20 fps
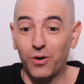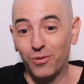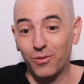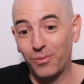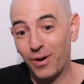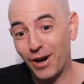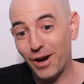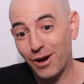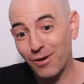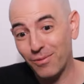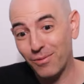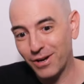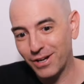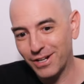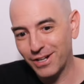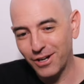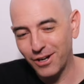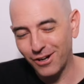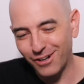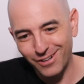where we're
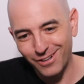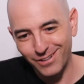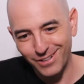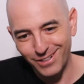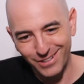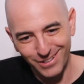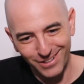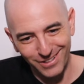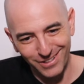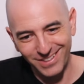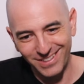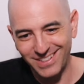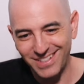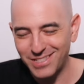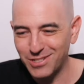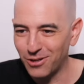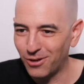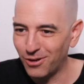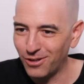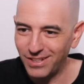going to go, you know, in
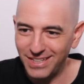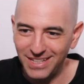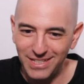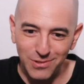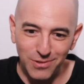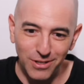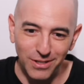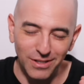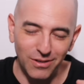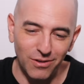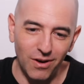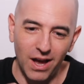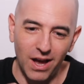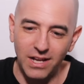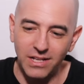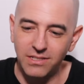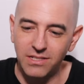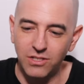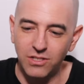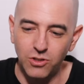this whole
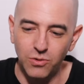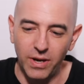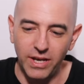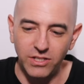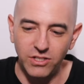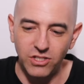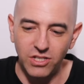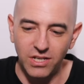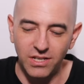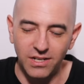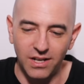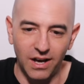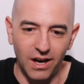Israel-Iran situation,